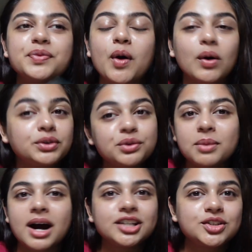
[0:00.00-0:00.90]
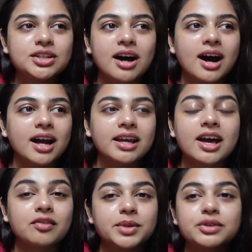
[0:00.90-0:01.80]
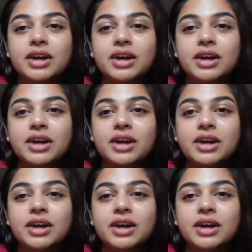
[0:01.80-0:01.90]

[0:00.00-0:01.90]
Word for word: All through March, I have been